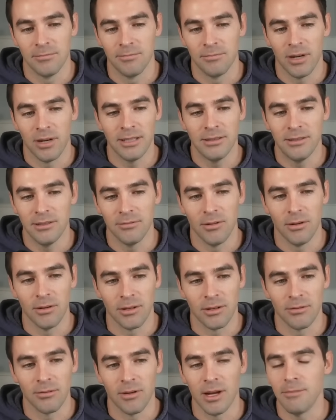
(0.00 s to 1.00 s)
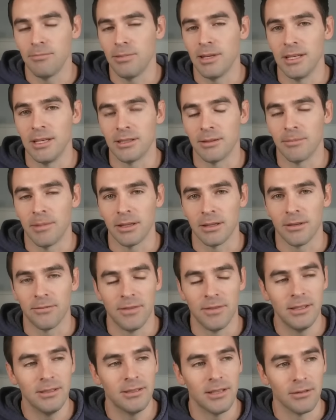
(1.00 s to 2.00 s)
Preston wrote a great piece about the
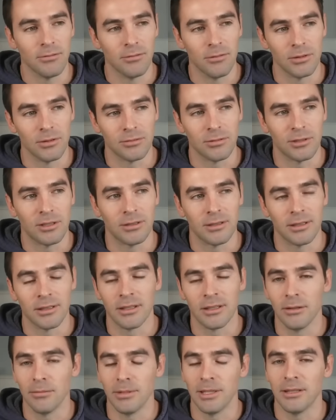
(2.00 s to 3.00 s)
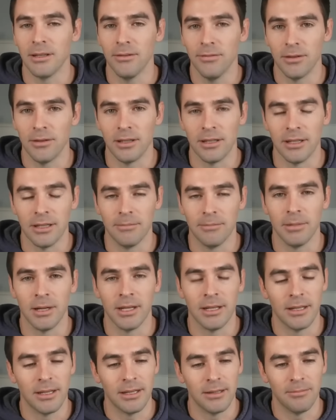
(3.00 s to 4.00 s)
FinCEN rules, which is a little bit differently, but